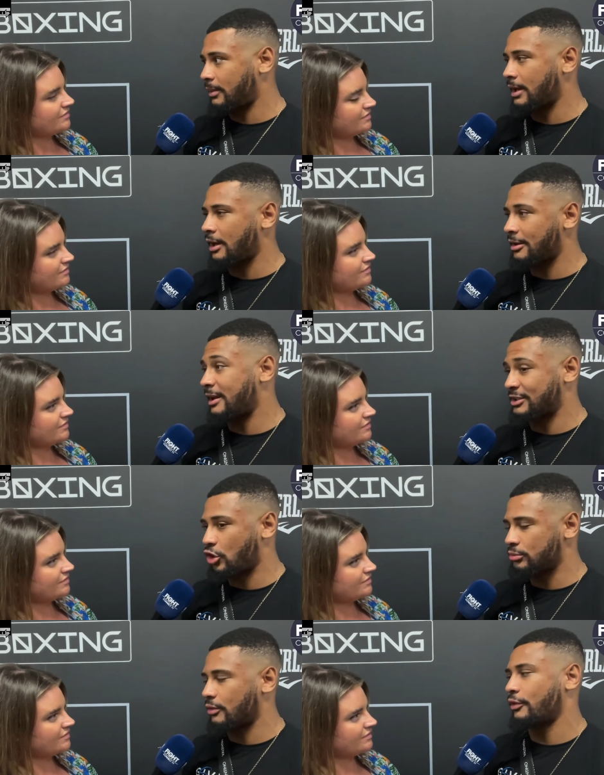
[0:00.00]
Speaker 1: uh, in
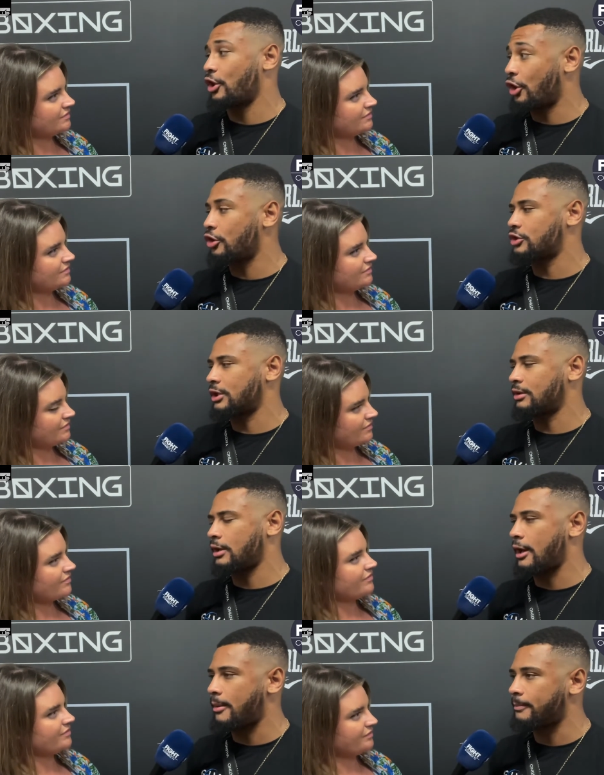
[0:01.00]
terms of announcing it.
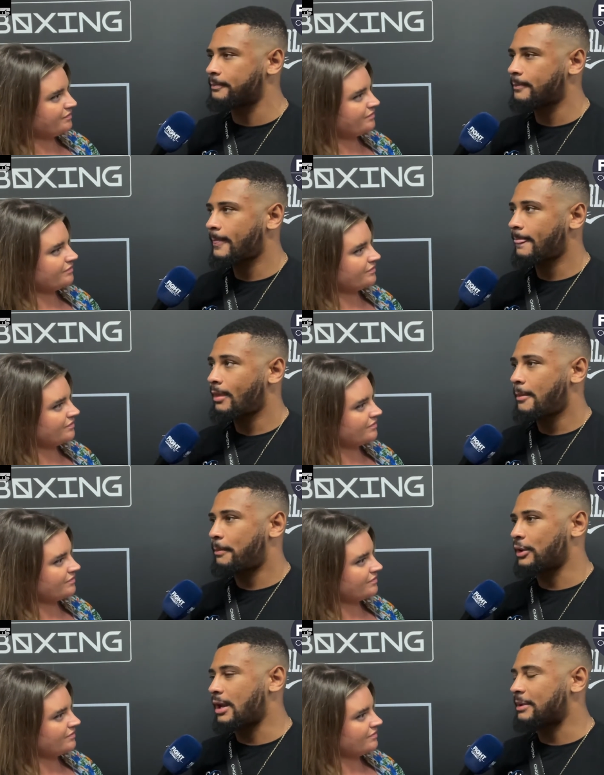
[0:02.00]
Um,
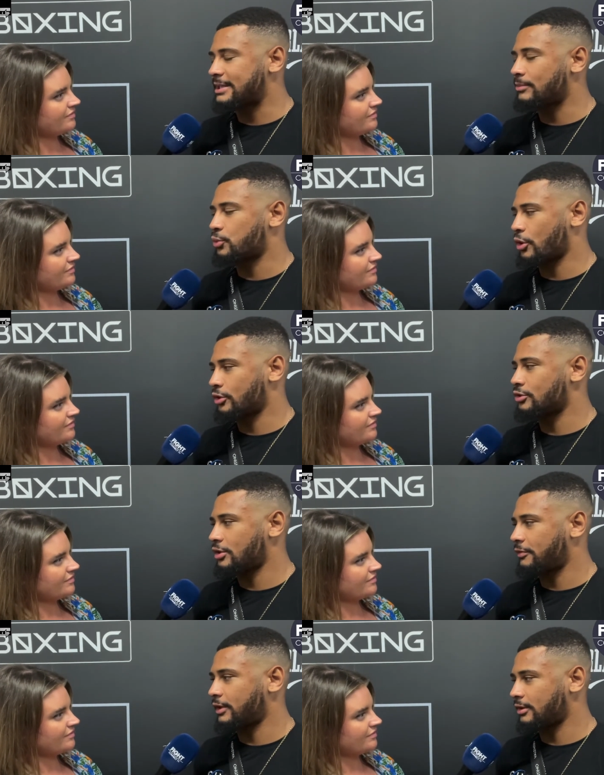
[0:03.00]
but yeah, my team's working on
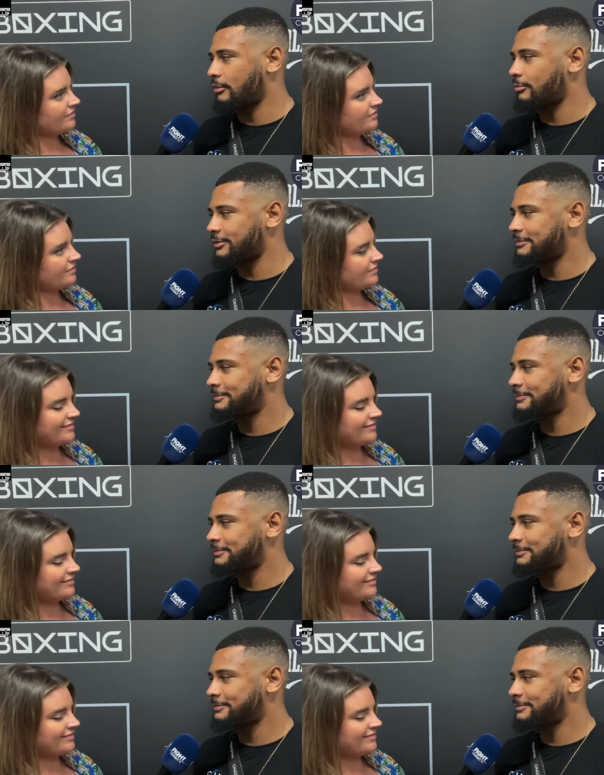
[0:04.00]
something at the moment.